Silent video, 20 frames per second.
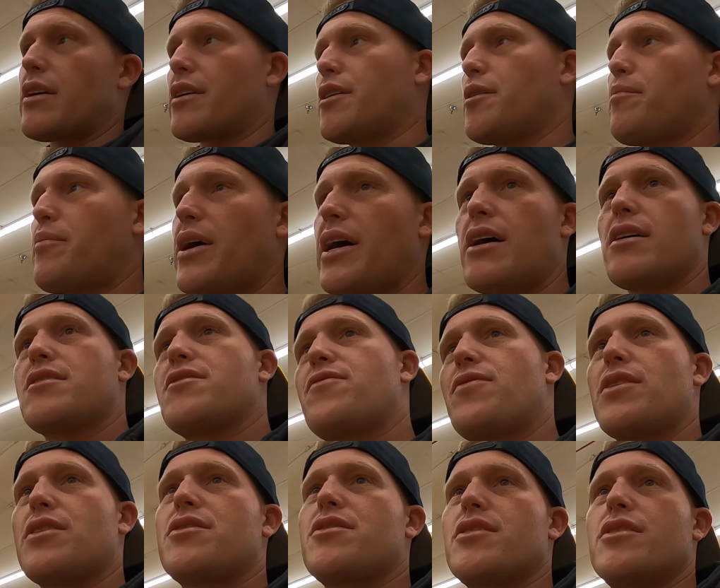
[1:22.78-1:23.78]
like you're bass
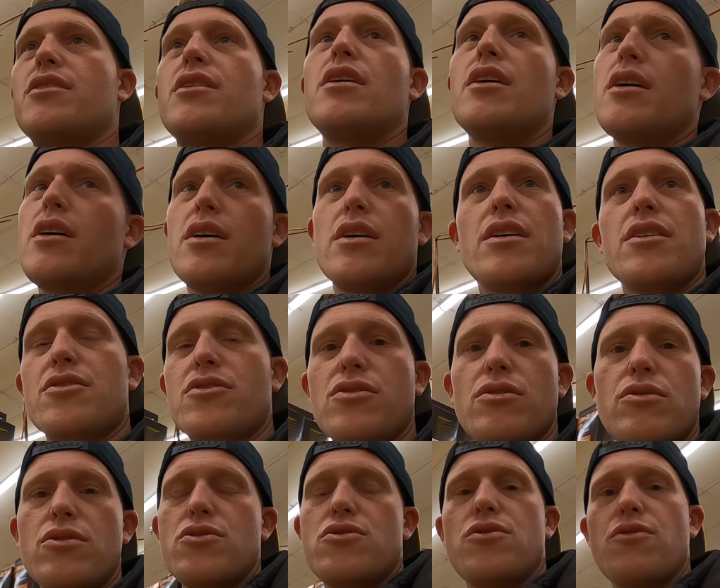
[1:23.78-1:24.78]
fishing. As
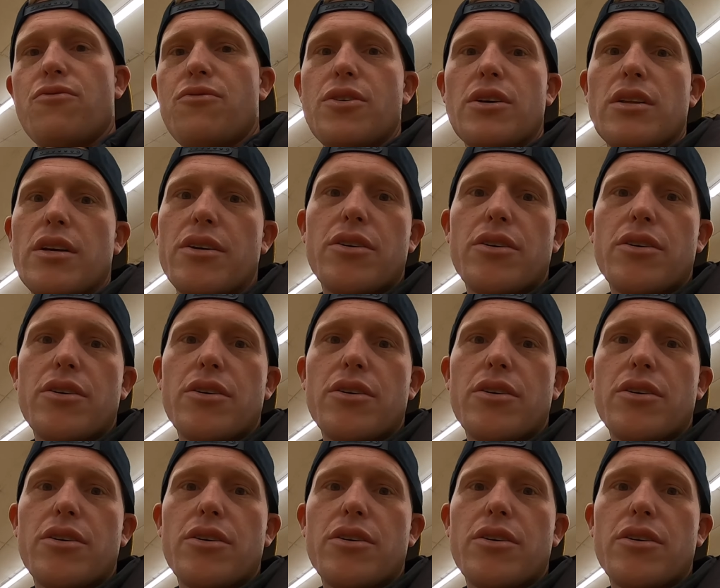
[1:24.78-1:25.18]
soon as you feel